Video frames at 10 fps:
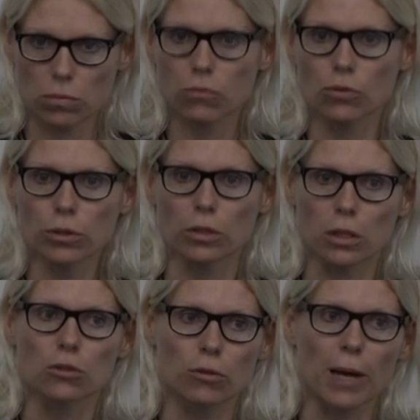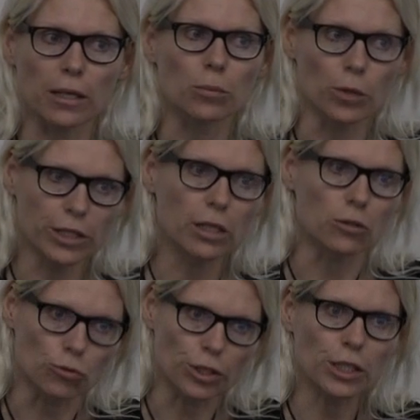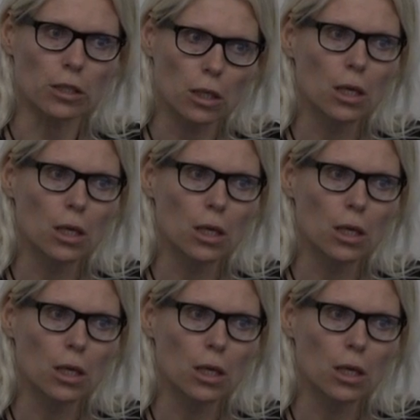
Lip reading: certainly traumatic brain injury,